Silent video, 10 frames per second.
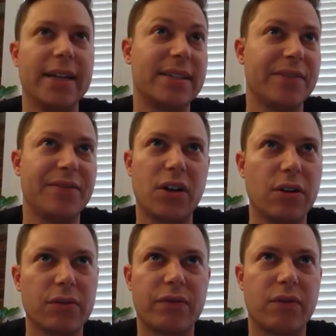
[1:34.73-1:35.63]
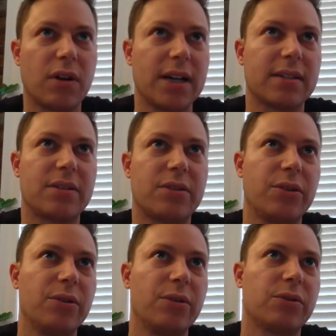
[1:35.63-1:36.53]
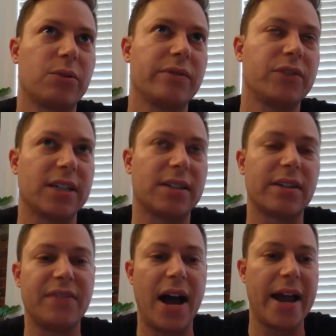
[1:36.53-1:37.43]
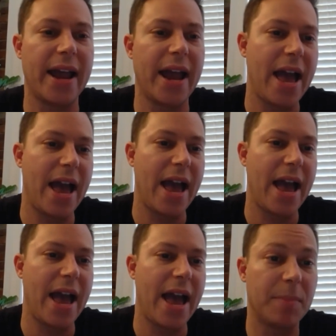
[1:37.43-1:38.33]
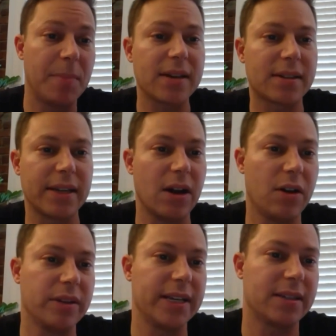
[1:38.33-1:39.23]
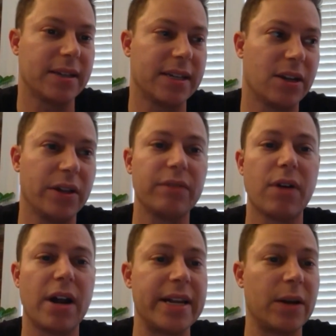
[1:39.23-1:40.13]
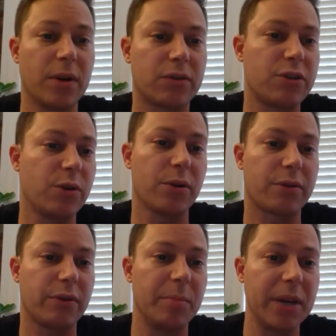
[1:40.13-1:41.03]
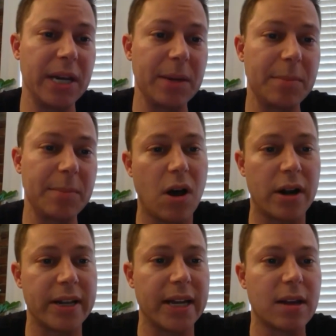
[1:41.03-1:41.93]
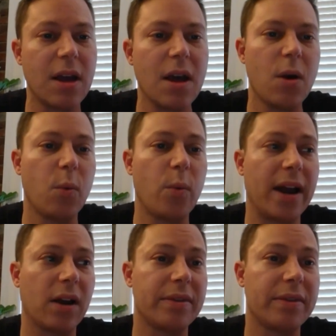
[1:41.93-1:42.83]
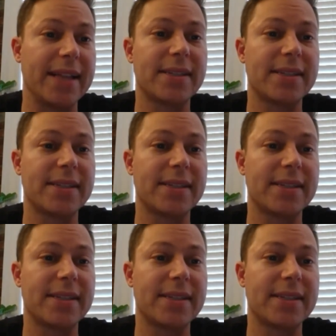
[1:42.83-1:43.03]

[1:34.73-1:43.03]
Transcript: It's difficult for us to sort of justify having a bus that is, is only running with two or three people on it where that